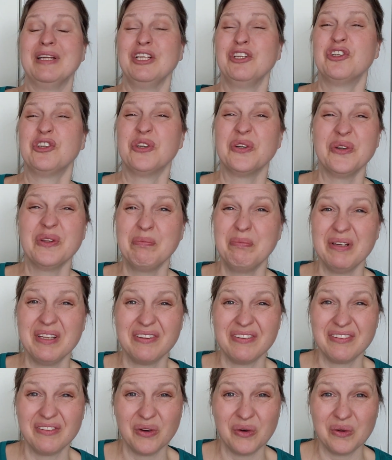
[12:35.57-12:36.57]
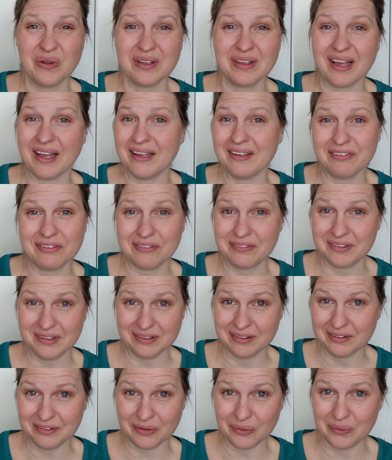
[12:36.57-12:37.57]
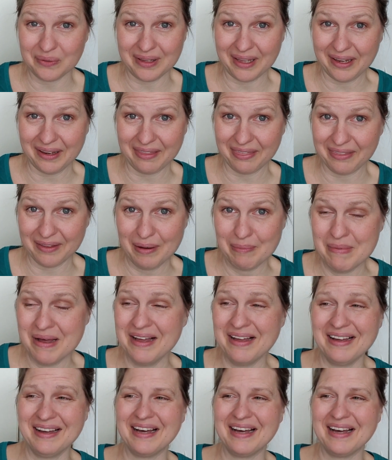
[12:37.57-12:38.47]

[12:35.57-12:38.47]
Truth be told, I still don't like them.